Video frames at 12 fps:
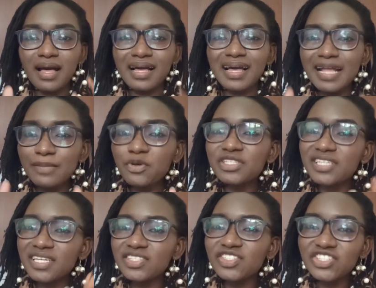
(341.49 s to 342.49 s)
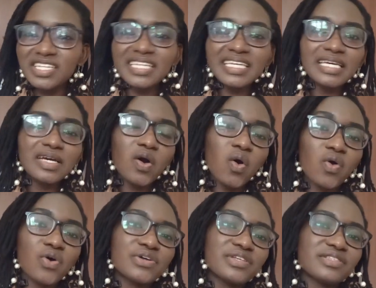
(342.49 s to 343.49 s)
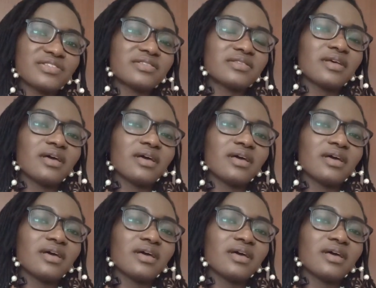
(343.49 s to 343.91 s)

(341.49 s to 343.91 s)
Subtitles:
can potentially cause